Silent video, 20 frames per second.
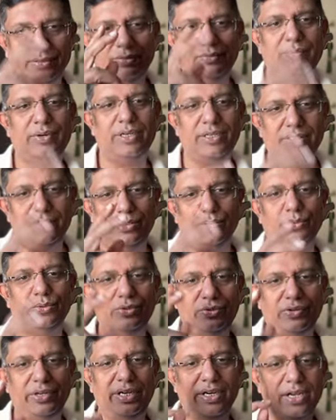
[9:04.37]
I
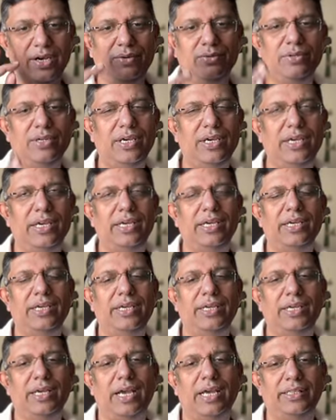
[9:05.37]

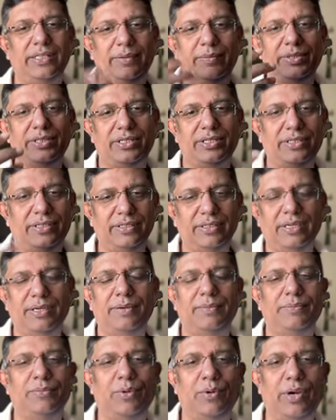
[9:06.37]
think Mr.
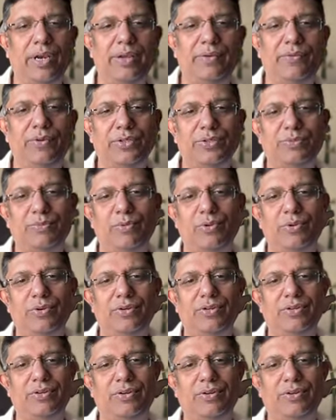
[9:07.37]
Bhogle was
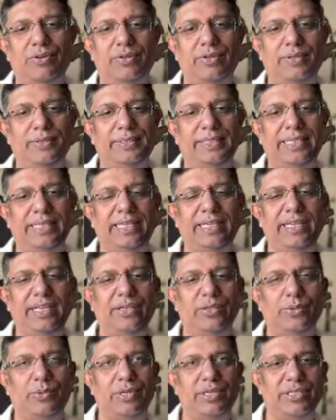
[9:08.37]
more
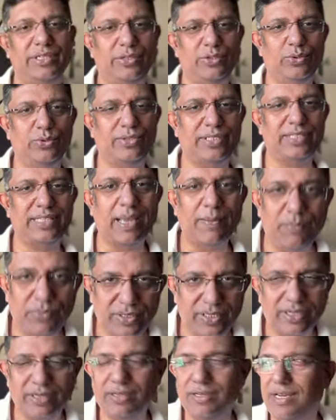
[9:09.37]
leaning towards Sanju
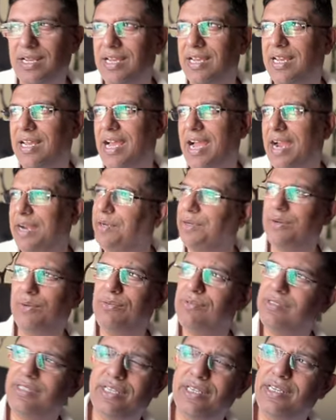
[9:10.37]
Samson. I
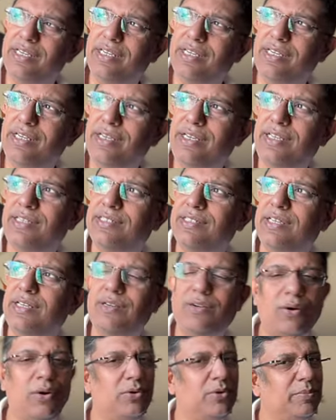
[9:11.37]
don't think he is
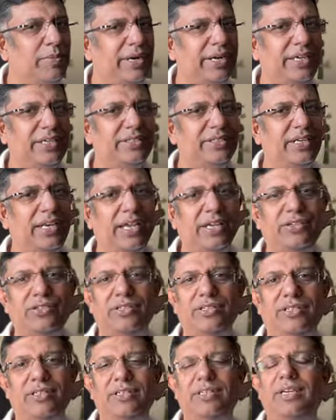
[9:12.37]
an automatic
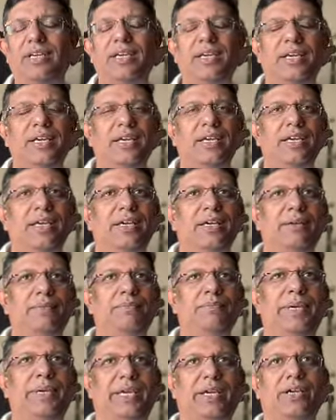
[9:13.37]
selection,
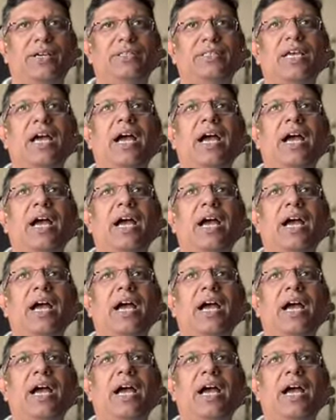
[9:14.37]
because